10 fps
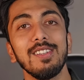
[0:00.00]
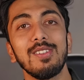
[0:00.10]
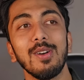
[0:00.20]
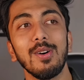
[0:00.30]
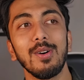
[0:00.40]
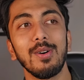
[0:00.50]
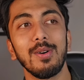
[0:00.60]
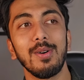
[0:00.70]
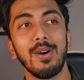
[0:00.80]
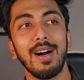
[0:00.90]

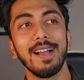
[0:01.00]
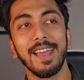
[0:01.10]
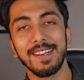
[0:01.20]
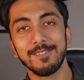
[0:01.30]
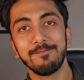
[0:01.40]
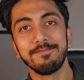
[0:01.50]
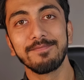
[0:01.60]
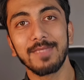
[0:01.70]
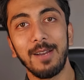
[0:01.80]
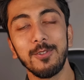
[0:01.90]
So again,
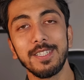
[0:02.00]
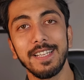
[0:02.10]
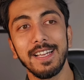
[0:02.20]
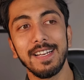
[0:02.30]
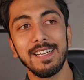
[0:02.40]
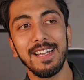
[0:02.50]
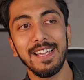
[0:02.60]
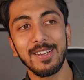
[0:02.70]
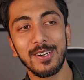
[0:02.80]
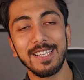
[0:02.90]
I would say
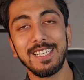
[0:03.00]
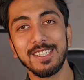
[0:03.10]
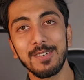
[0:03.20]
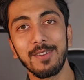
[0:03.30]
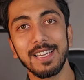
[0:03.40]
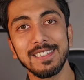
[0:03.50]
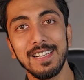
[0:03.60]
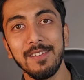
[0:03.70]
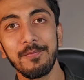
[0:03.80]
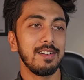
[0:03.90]
take your decision wisely.